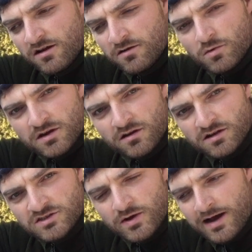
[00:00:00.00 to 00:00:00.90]
What can
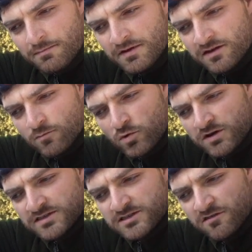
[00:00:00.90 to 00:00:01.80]
also happen, it can work
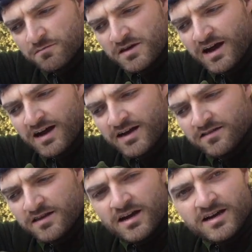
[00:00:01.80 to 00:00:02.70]
itself
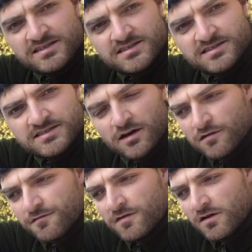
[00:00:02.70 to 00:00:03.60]
behind the ice
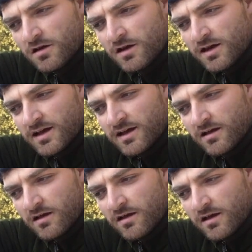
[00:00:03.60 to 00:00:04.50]
itself,
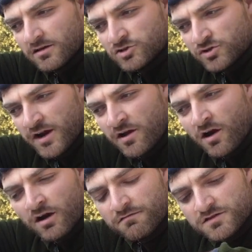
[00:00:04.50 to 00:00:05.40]
drain
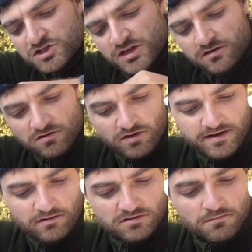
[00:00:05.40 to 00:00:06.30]
off the shingle
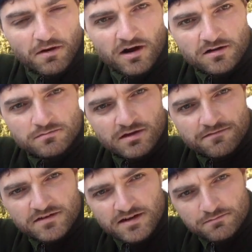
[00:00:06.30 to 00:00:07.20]
and out the bottom if
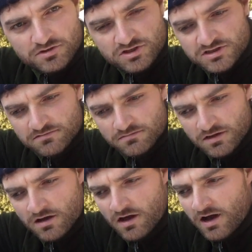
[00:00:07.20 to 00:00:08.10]
the temperature's
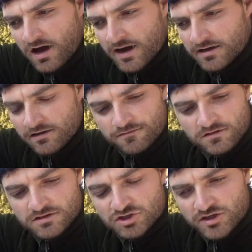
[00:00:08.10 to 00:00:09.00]
high enough for
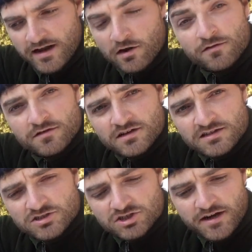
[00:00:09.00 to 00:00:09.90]
it to drain out. If it
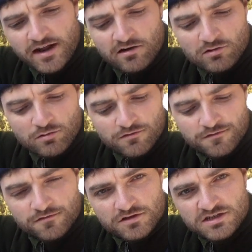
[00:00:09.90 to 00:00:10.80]
doesn't drain out, it will
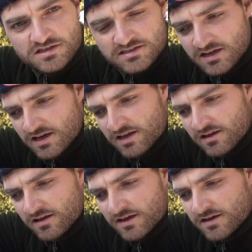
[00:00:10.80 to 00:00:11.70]
freeze
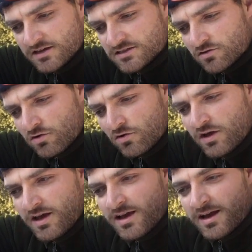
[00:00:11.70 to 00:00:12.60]
like an icicle
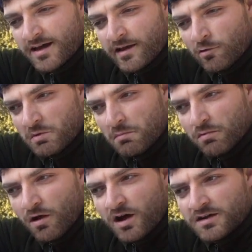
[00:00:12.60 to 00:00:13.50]
and then it'll be
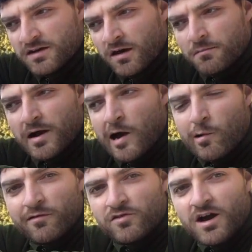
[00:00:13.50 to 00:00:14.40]
blocked up
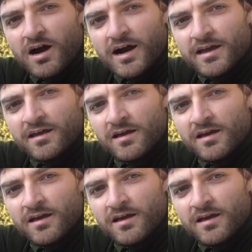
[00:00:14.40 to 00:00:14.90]
however high